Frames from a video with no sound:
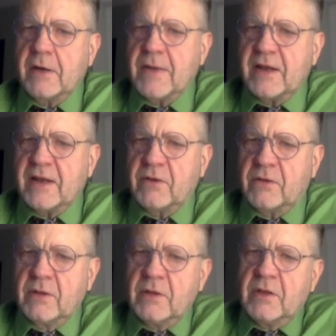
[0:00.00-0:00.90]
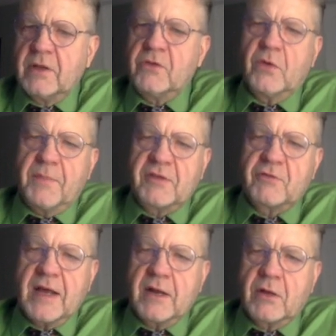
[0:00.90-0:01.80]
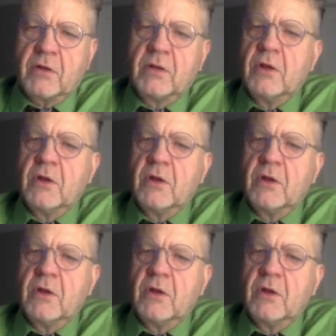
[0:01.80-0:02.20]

radical into a mixed radical,